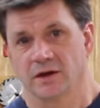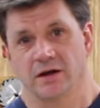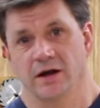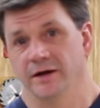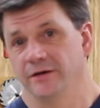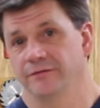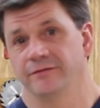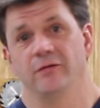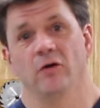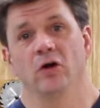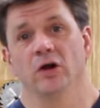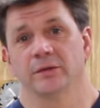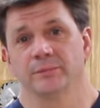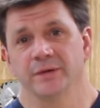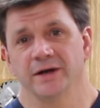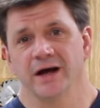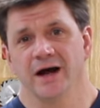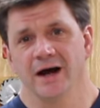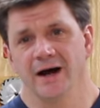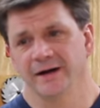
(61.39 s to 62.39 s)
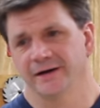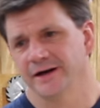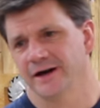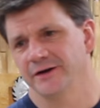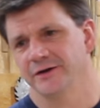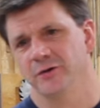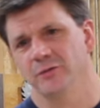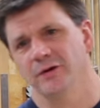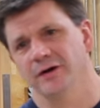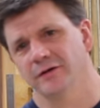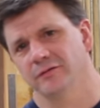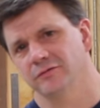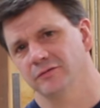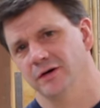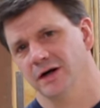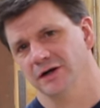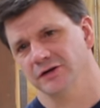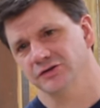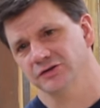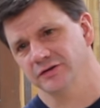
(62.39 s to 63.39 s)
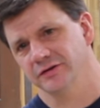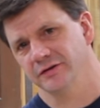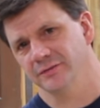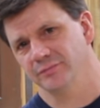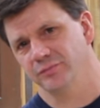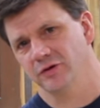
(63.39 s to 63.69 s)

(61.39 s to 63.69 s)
kind of falling behind and I don't want to rush the